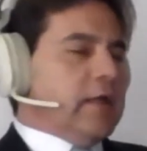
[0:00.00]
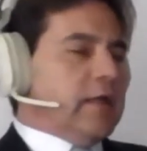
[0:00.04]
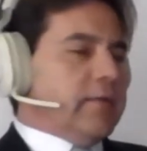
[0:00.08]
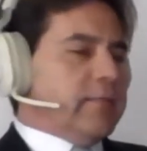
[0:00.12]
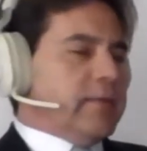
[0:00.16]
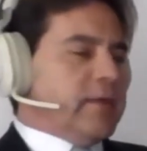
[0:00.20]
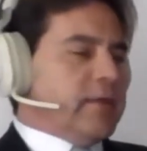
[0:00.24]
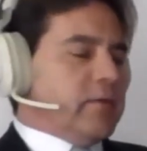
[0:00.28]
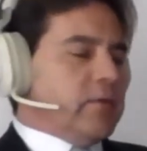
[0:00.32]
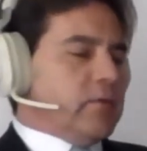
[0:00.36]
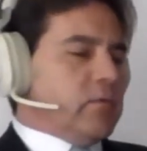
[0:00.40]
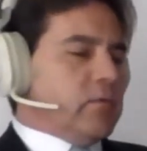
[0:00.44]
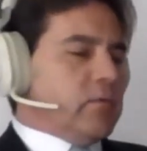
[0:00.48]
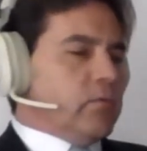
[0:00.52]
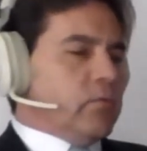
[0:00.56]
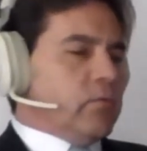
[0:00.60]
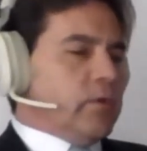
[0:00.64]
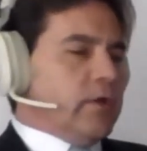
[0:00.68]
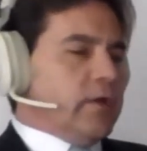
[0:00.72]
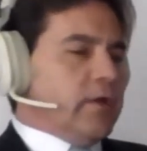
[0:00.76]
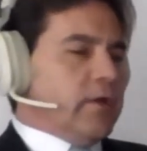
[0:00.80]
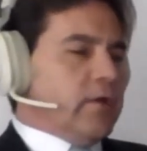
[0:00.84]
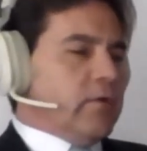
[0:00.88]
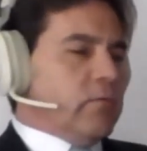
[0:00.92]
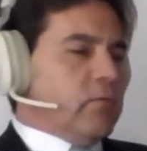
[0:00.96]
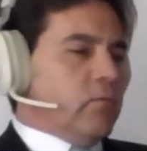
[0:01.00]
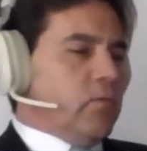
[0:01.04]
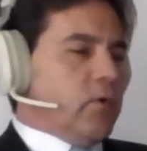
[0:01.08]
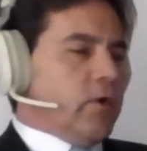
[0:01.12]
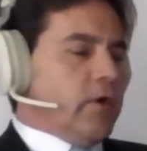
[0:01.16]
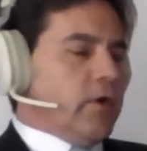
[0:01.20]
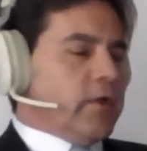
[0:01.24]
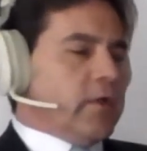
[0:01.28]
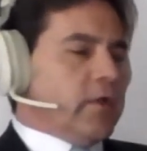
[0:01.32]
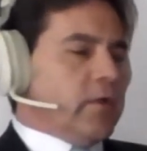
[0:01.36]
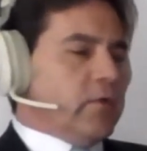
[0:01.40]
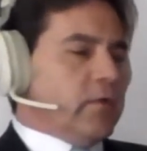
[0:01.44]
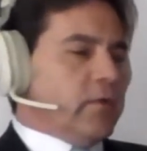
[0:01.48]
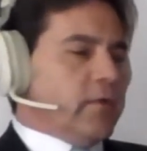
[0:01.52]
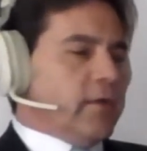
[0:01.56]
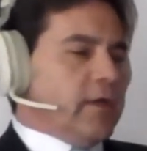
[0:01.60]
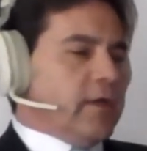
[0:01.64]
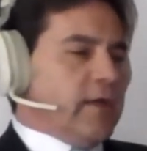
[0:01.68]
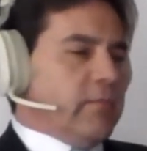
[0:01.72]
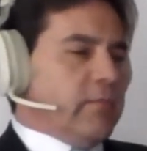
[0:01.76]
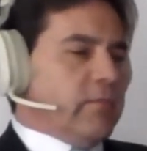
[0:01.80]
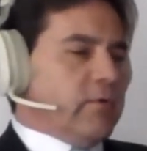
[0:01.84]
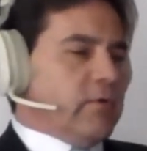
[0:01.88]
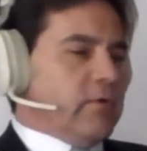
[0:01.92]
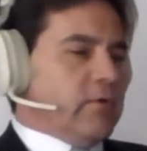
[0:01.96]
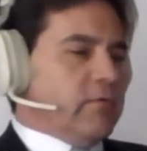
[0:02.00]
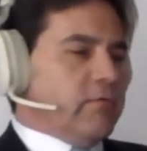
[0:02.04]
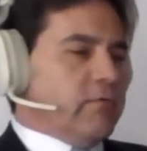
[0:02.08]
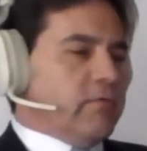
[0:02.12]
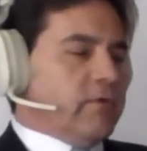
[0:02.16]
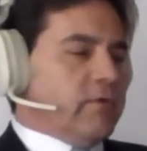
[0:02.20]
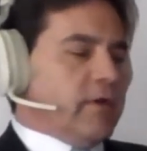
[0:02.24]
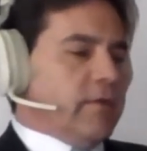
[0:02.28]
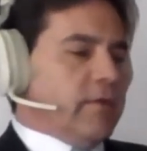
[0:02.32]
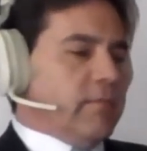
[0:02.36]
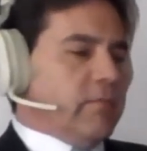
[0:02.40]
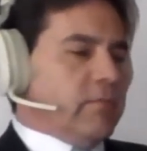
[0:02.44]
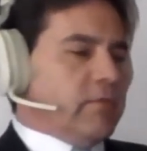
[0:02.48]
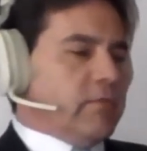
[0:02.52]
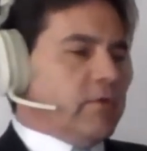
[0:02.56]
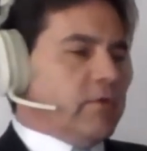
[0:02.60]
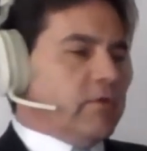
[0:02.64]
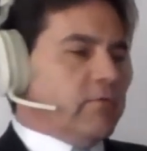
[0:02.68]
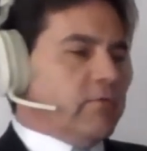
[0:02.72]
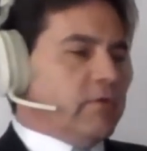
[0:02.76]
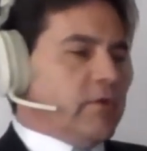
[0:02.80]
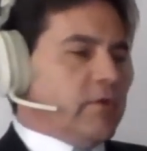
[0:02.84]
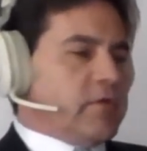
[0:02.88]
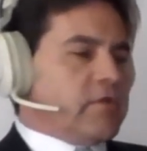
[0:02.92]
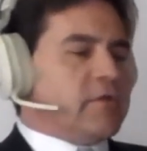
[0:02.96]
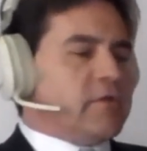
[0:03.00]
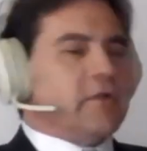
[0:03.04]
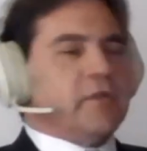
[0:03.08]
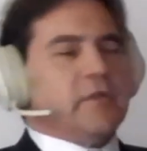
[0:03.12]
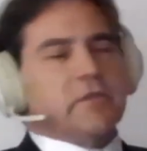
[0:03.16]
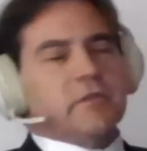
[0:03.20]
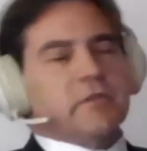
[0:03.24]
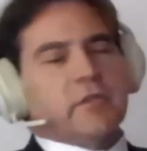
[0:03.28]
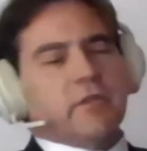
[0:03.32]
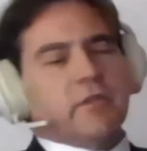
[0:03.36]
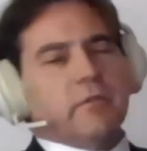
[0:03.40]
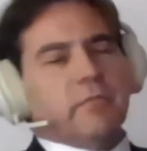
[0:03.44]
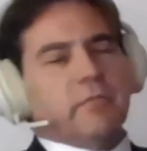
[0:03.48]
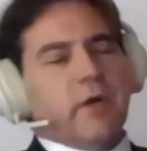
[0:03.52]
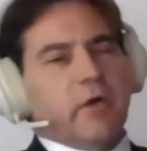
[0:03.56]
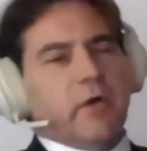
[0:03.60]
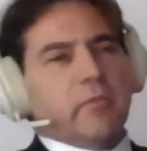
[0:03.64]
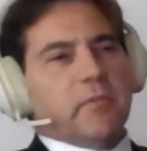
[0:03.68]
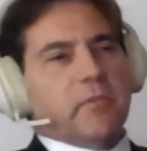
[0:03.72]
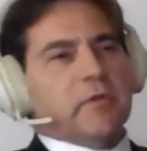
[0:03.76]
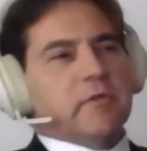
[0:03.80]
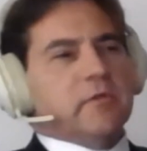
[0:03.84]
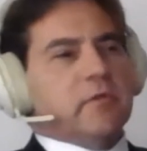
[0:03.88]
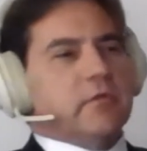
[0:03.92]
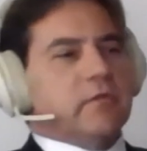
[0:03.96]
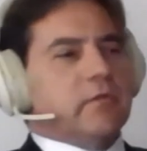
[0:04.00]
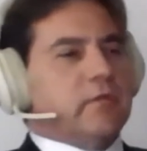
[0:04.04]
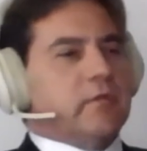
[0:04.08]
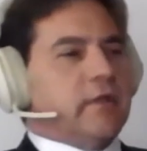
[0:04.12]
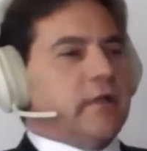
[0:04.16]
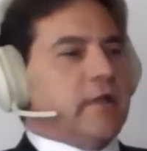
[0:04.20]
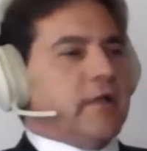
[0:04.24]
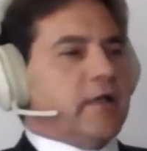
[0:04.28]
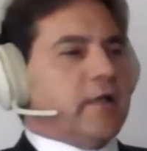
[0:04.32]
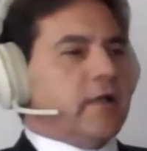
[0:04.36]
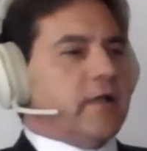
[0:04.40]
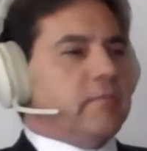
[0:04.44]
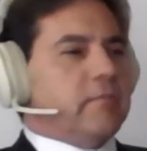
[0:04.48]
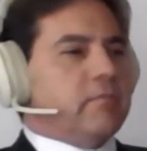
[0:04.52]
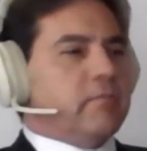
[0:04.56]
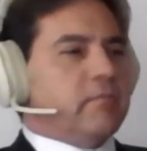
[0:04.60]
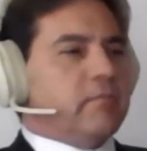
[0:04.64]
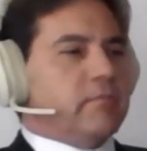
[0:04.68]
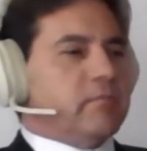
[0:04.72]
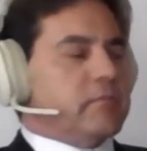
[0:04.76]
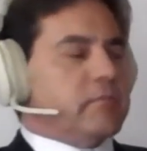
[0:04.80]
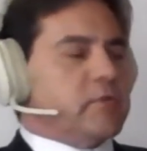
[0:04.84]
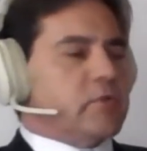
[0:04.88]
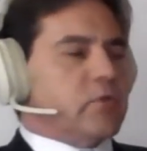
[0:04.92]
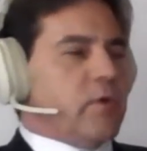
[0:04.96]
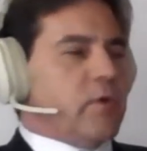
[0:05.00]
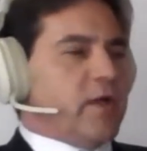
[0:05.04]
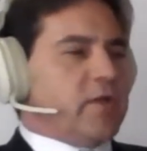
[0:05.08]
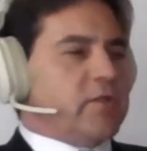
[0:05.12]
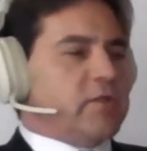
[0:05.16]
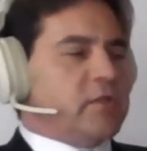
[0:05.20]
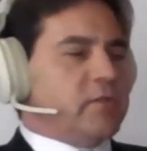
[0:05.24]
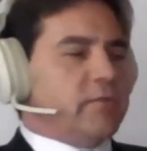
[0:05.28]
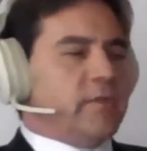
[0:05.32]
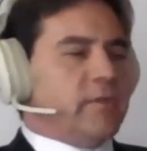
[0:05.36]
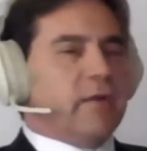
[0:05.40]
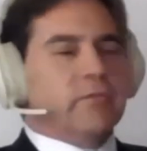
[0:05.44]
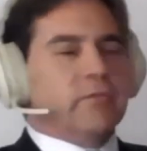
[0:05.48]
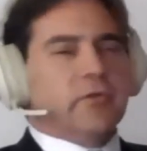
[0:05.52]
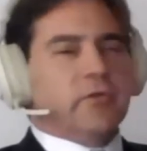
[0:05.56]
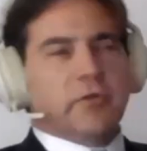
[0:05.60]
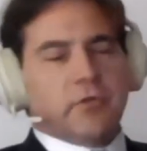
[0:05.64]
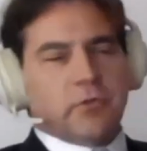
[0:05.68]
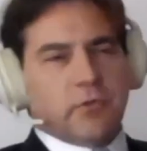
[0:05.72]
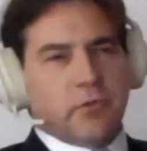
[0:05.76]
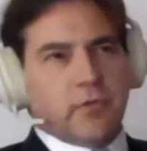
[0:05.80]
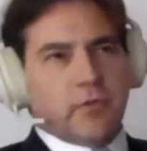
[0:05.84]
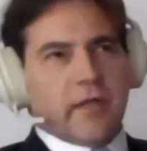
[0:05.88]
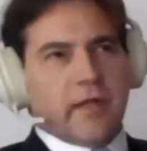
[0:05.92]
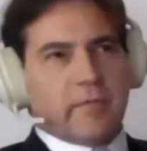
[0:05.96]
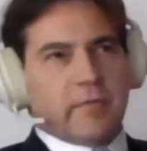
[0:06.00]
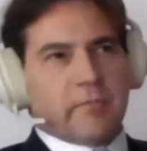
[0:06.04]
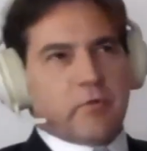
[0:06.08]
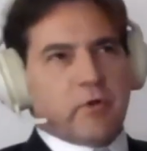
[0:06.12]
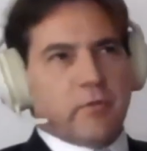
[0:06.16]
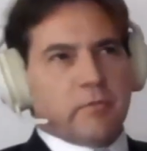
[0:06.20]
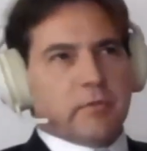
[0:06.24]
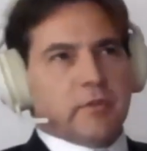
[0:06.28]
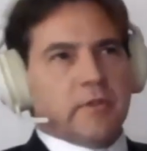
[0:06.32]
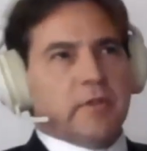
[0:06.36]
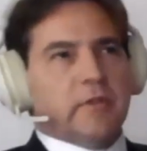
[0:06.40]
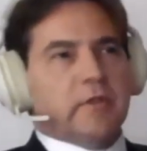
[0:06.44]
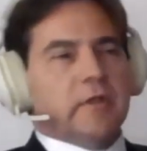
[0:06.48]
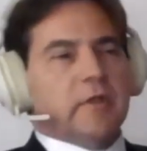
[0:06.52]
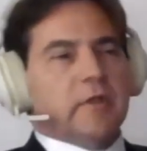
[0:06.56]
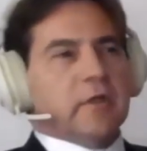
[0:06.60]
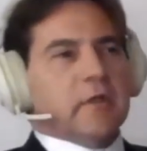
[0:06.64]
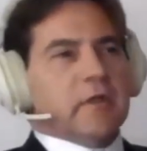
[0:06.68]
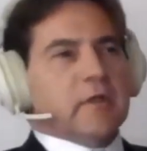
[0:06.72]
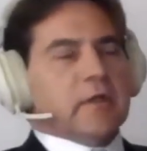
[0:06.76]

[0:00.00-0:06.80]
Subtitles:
I mean, we're working with a number of universities at the moment to actually be able to do that properly.